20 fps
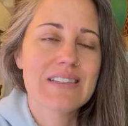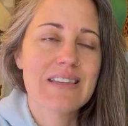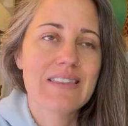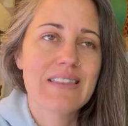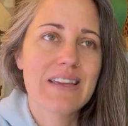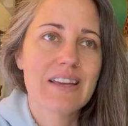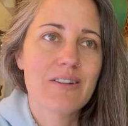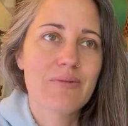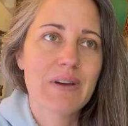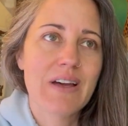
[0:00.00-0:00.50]
I
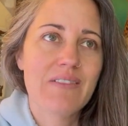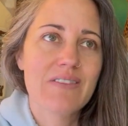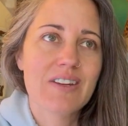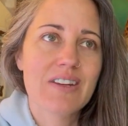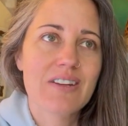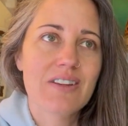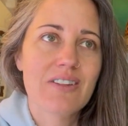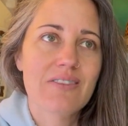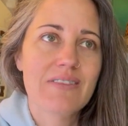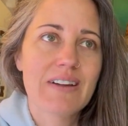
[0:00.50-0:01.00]
think I'm having
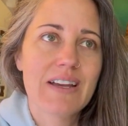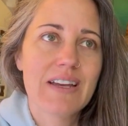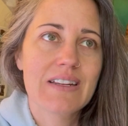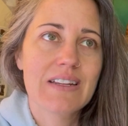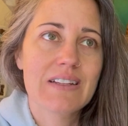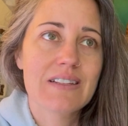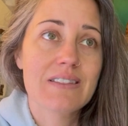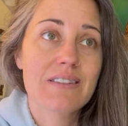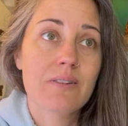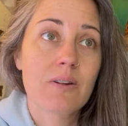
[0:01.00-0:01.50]
another
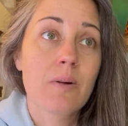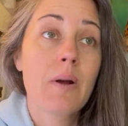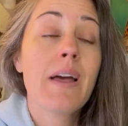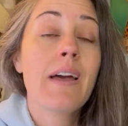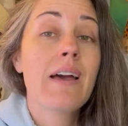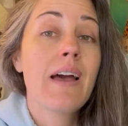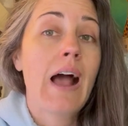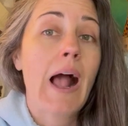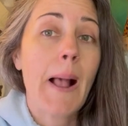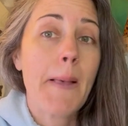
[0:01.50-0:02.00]
reckoning. So
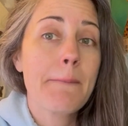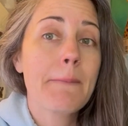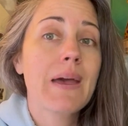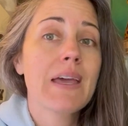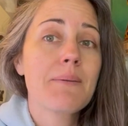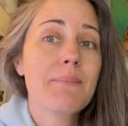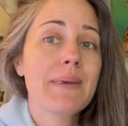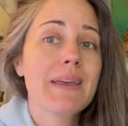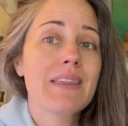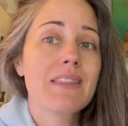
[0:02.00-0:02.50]
I
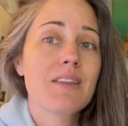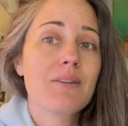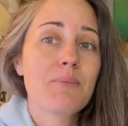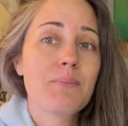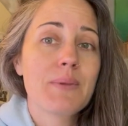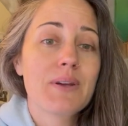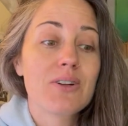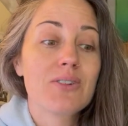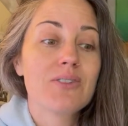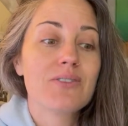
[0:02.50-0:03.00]
might be in the
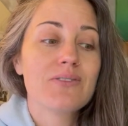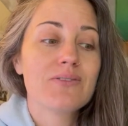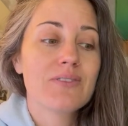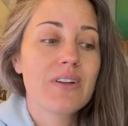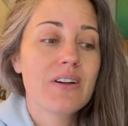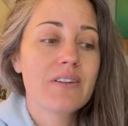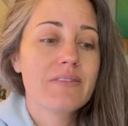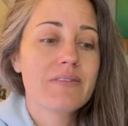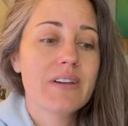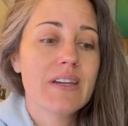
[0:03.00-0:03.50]
middle
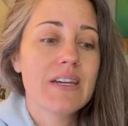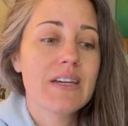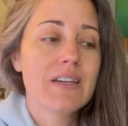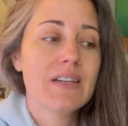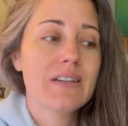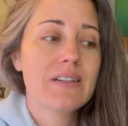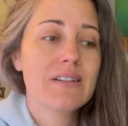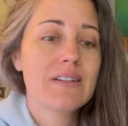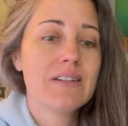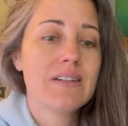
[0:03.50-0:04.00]
of
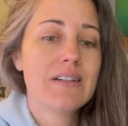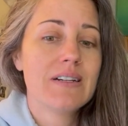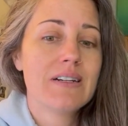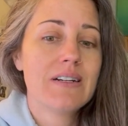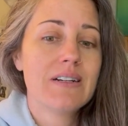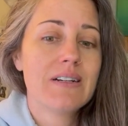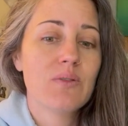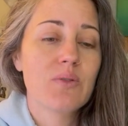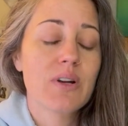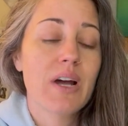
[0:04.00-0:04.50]
a,
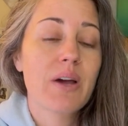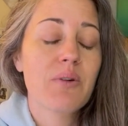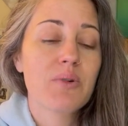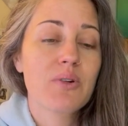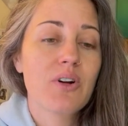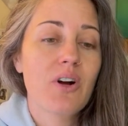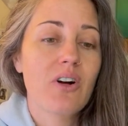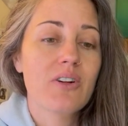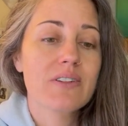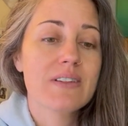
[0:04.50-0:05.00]
what I would
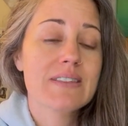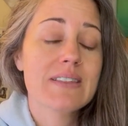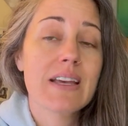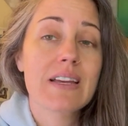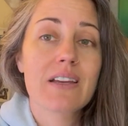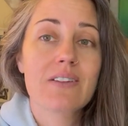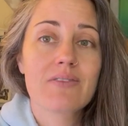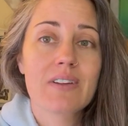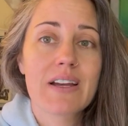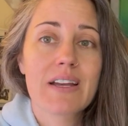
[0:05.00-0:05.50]
call a
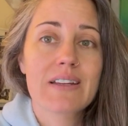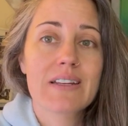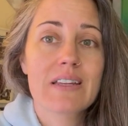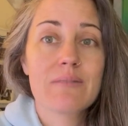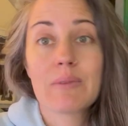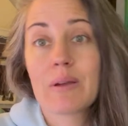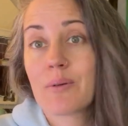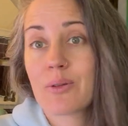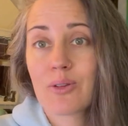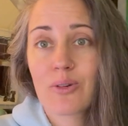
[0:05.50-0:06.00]
second reckoning.
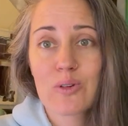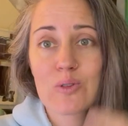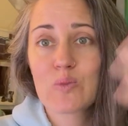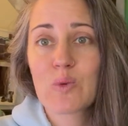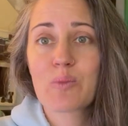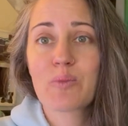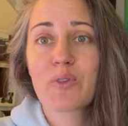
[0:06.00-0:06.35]
Maybe there was one